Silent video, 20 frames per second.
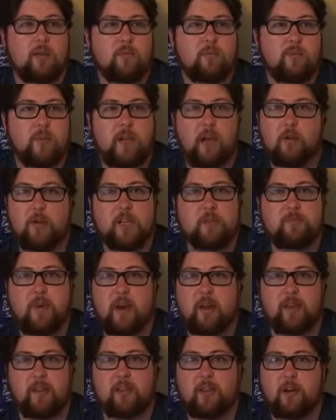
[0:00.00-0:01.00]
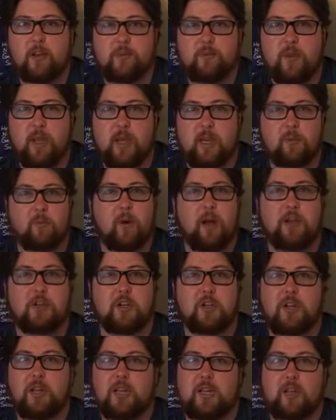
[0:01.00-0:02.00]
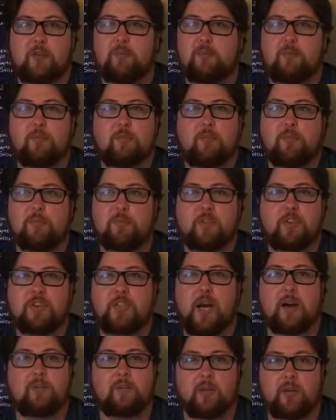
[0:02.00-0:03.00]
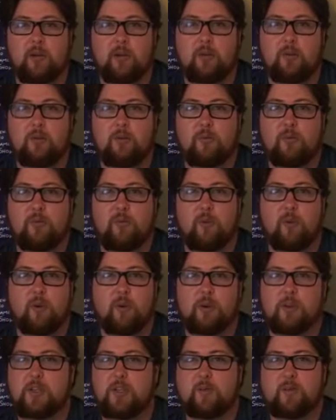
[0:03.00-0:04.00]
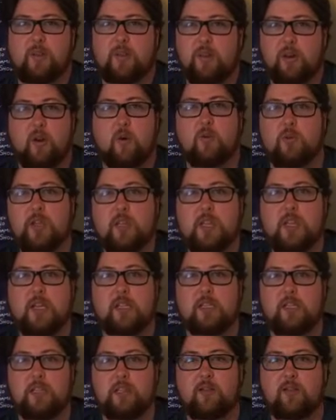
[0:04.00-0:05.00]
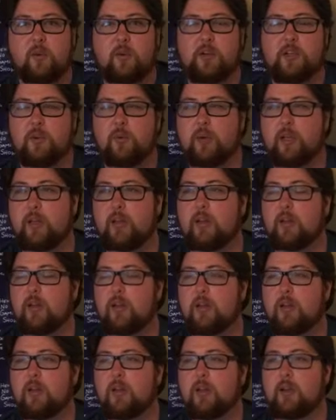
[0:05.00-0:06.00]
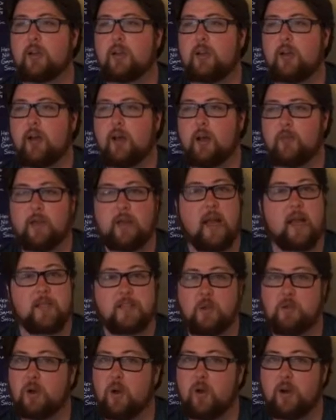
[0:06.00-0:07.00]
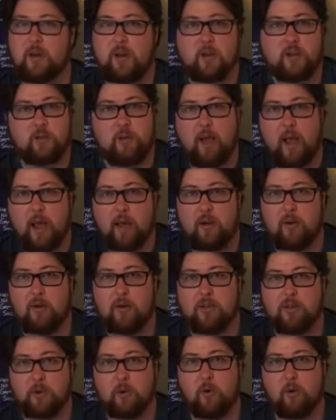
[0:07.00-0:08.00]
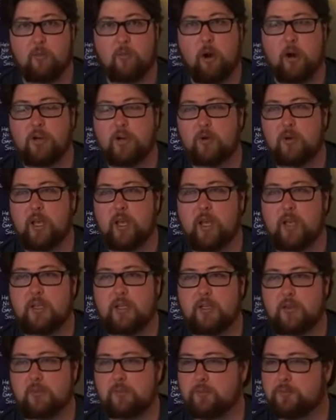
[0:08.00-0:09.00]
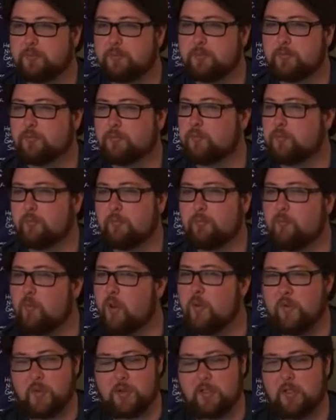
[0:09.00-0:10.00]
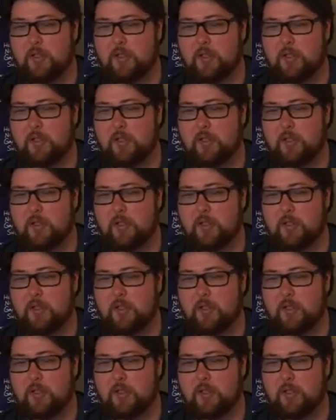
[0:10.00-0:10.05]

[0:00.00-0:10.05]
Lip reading: he's better than those men, and why should he suffer for something that only he can see the virtue in. It ends up going to trial. There's a court-martial case. There's